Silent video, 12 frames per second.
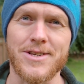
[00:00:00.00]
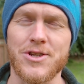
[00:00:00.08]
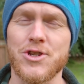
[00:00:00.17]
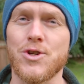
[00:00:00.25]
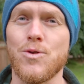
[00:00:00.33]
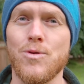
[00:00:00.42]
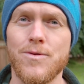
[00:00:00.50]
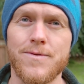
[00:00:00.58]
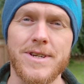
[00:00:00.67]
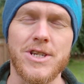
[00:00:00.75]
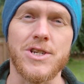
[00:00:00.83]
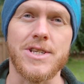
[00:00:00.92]
such as
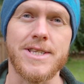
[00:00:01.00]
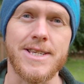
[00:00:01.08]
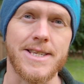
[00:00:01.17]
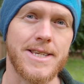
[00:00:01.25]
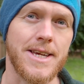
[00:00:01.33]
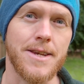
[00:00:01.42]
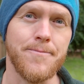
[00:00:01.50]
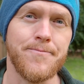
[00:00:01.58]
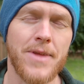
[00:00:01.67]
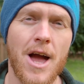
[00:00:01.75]
goldfinch and siskin.